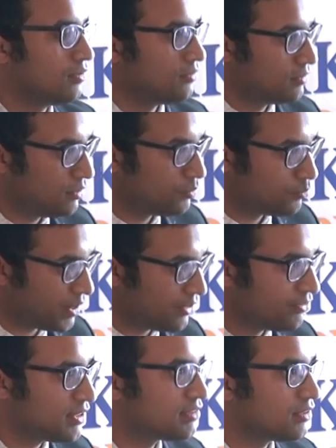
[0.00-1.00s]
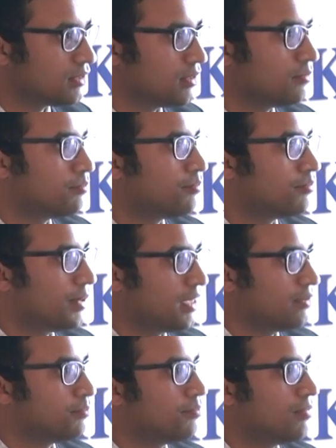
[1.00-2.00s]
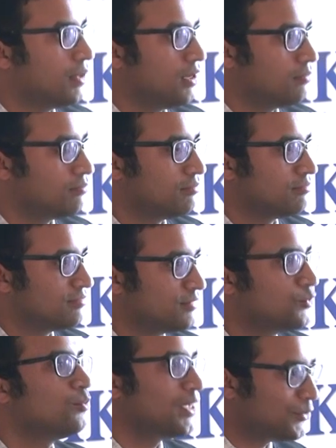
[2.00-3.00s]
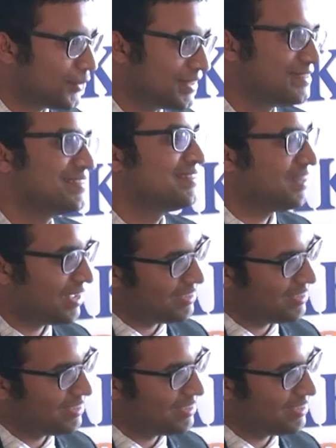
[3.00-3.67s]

So private. To my knowledge, sir.